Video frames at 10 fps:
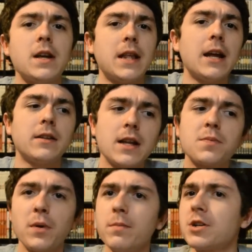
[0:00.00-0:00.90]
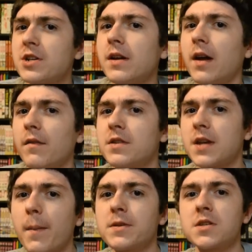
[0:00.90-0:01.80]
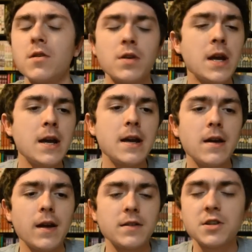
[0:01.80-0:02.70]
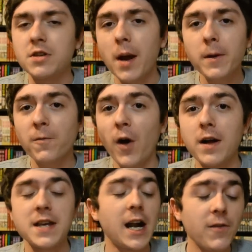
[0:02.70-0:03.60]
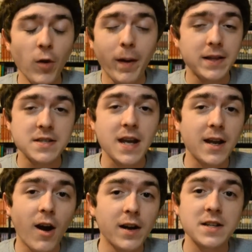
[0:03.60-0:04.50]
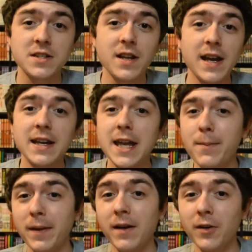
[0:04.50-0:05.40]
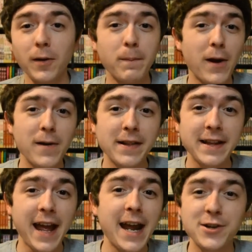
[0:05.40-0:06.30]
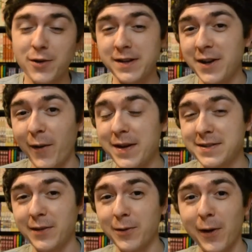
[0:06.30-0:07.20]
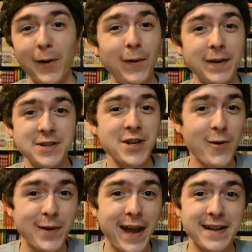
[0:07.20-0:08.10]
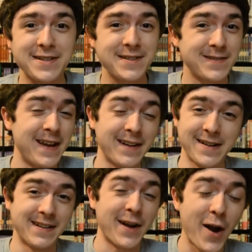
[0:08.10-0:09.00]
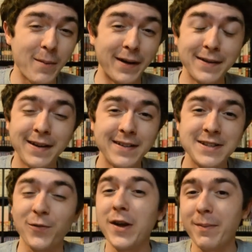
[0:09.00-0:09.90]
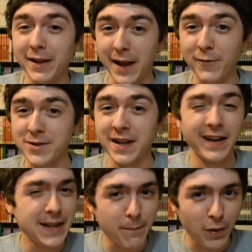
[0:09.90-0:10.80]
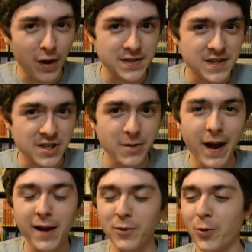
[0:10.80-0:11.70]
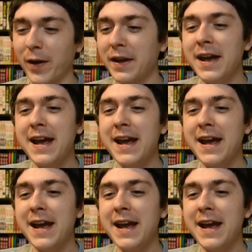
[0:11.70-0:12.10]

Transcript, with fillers: That, that's pretty much it of this episode. So tell me your thoughts. How do you feel about the psychotic Slaine keeping a little bird in the cage or, you know, his little girl in a showcase in a coma? Just think about that for a second. Let that process in your mind real quick.